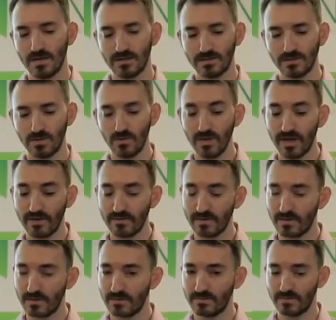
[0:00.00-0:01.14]
So we have
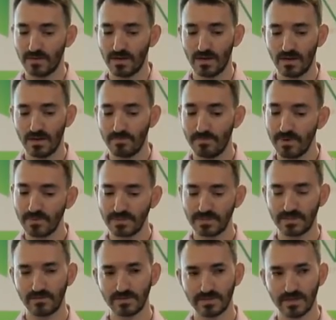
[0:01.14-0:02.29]
a payment
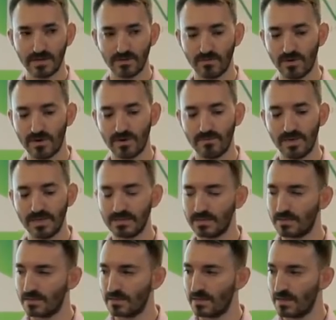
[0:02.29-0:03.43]
service layer where
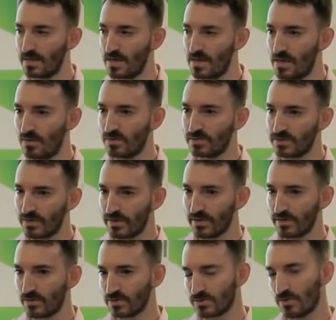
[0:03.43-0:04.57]
basically we're
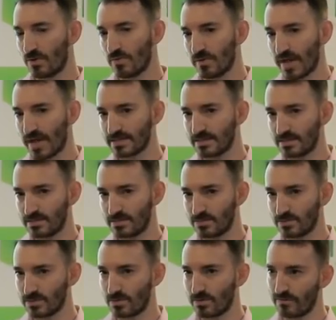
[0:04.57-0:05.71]
turning those global assets
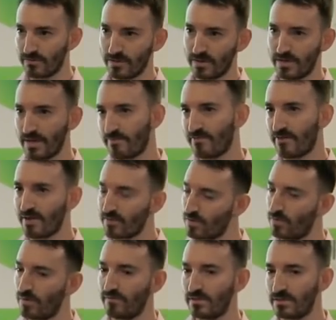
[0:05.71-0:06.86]
to sort of a NEP5
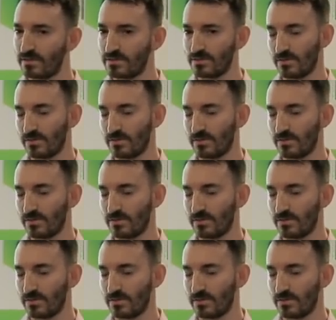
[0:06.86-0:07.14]
equivalent.